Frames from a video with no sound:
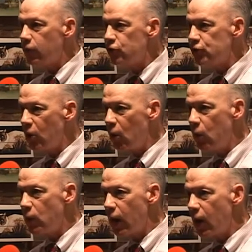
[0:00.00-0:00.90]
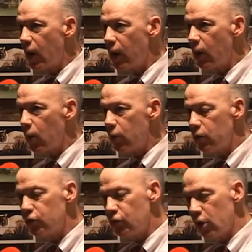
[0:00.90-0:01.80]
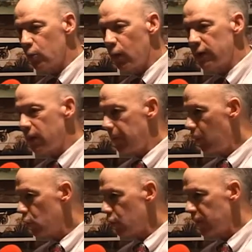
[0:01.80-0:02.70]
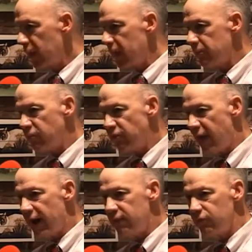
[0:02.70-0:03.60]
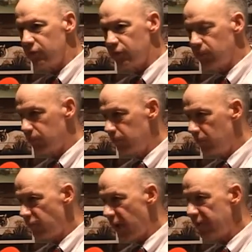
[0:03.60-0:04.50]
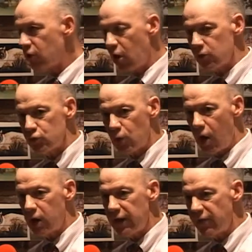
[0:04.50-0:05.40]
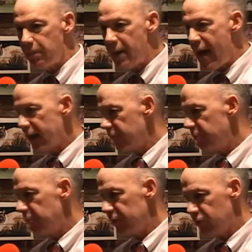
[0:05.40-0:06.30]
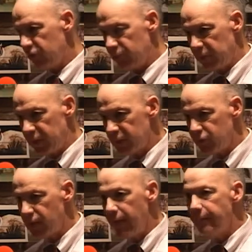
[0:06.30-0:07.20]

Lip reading: Joe started running a poker game, five-card draw in the back of Bunce's place.